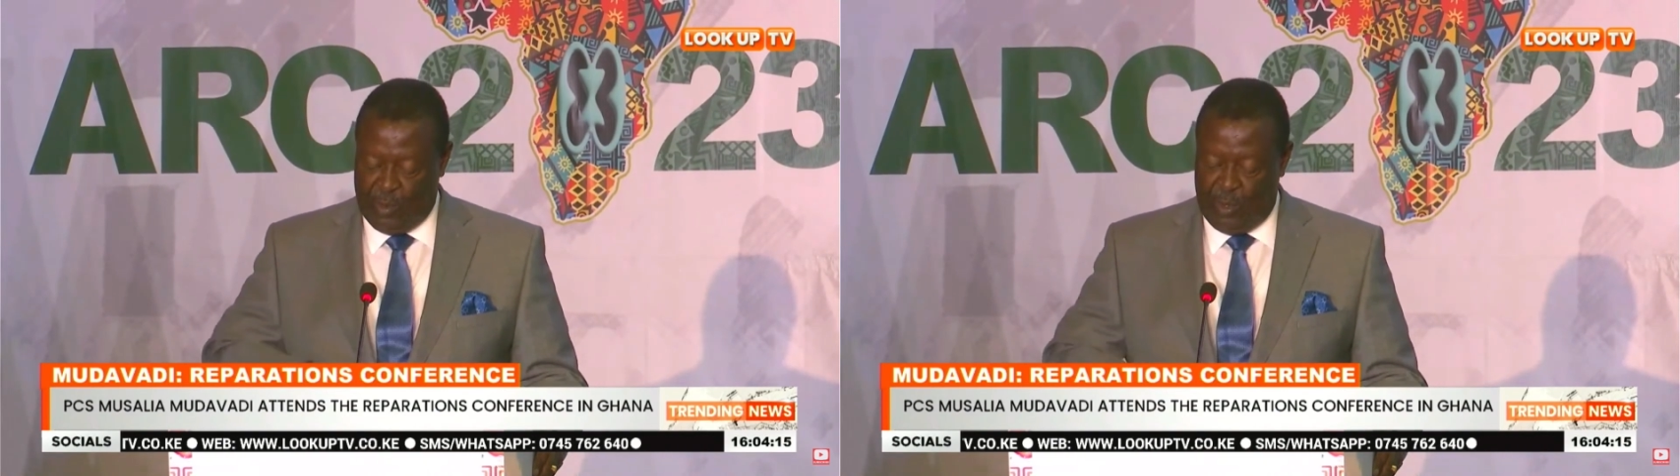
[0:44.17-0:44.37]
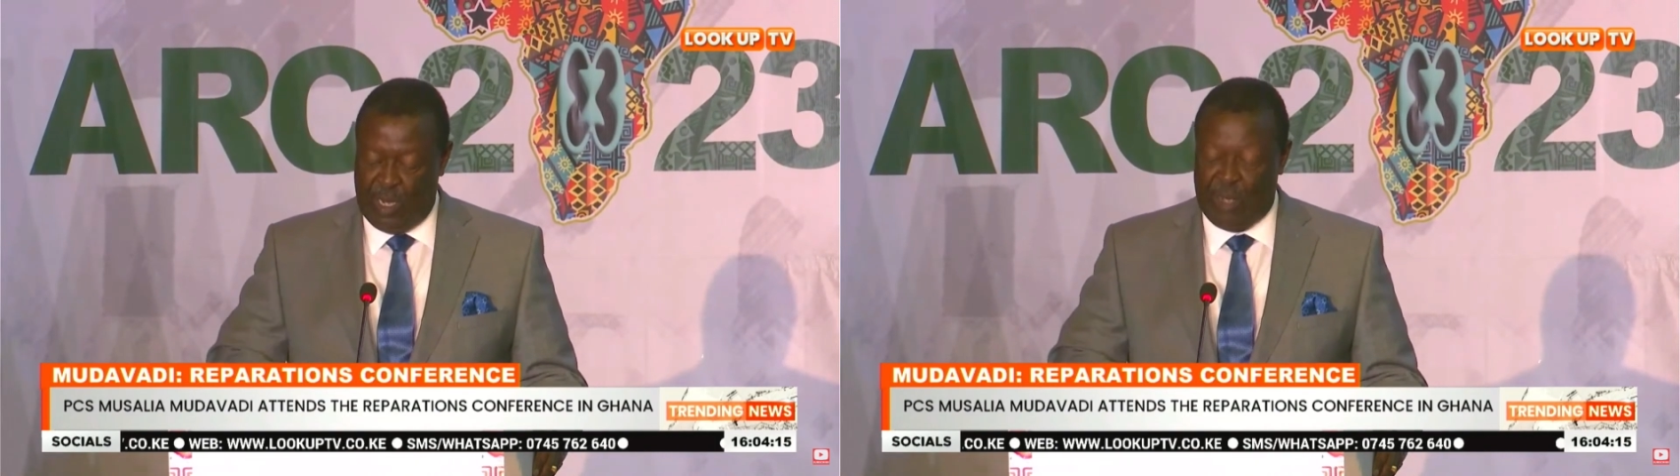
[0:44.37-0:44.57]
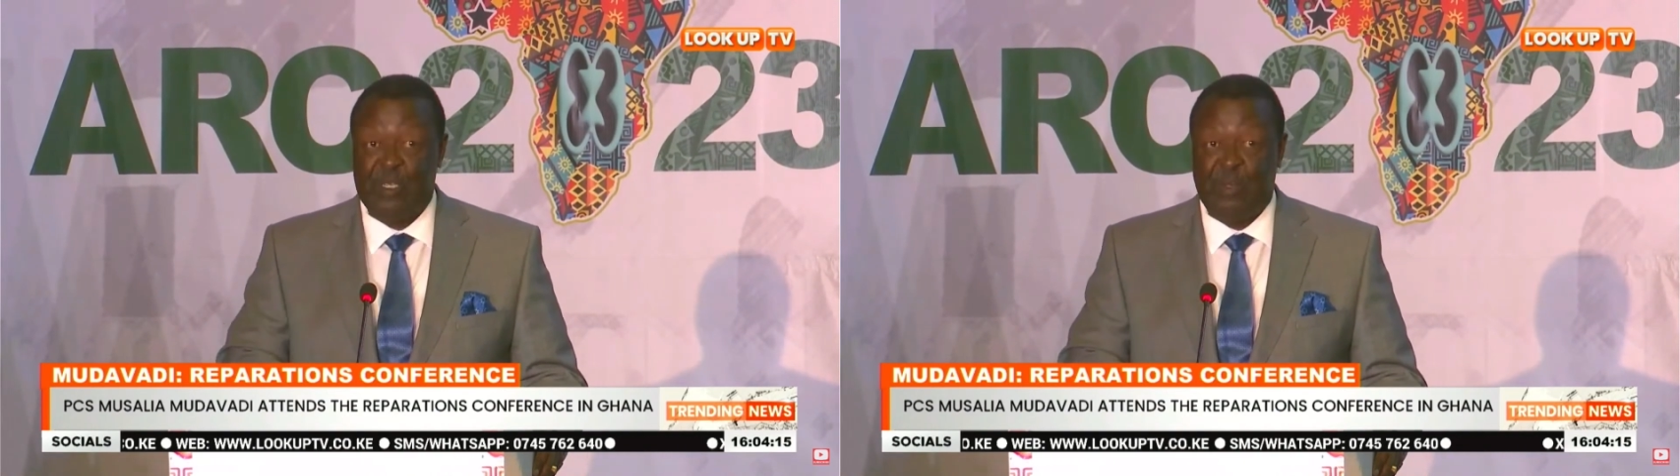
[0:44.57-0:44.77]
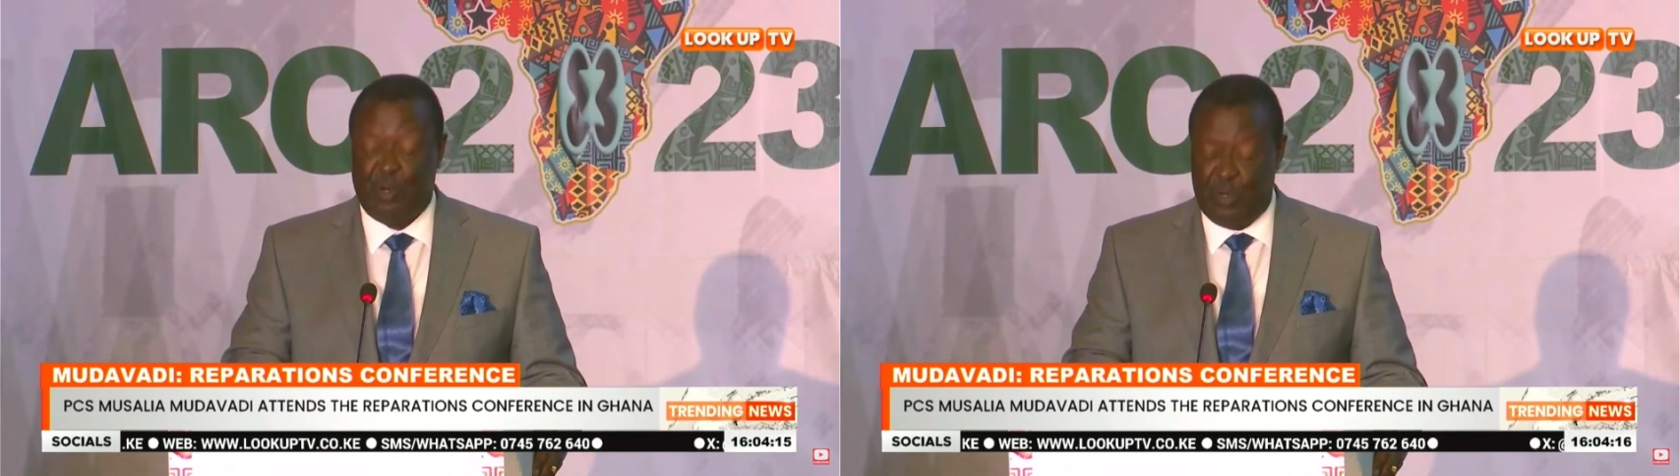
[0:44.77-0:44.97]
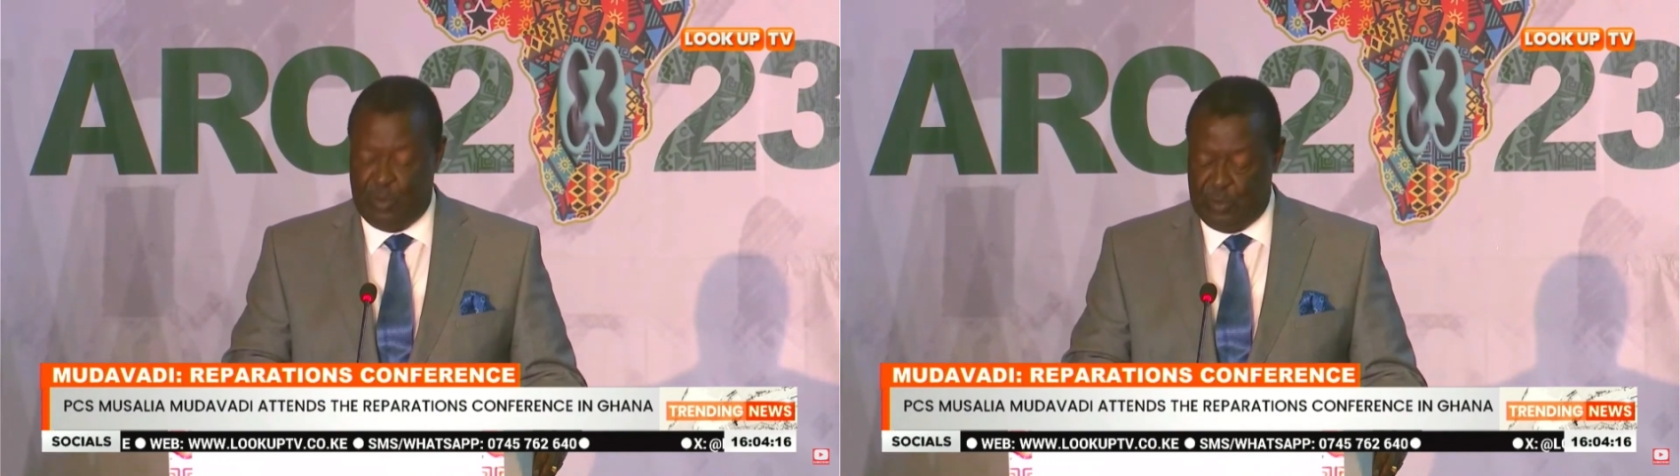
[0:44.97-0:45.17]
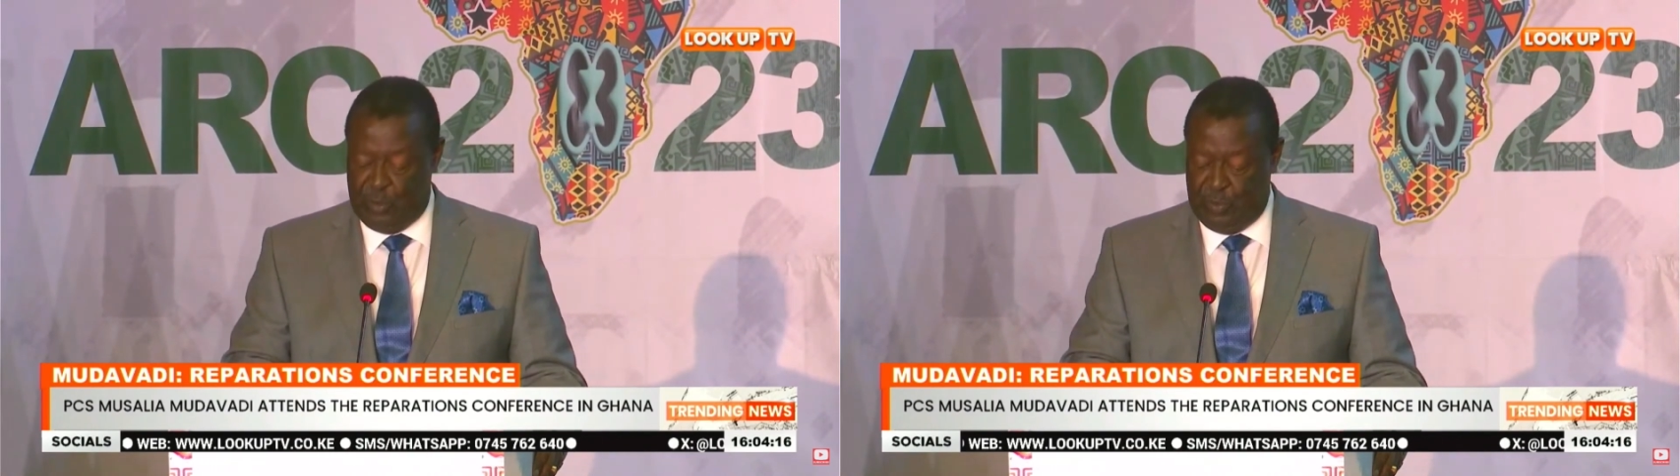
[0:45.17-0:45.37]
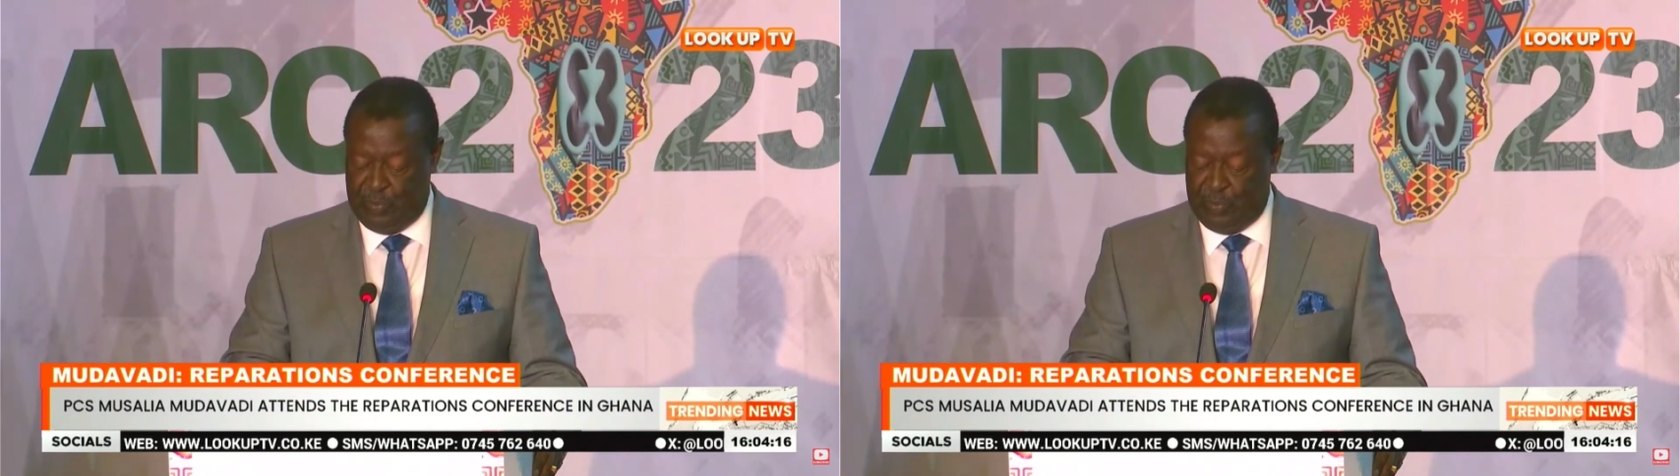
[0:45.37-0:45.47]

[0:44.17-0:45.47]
William Samoei Ruto,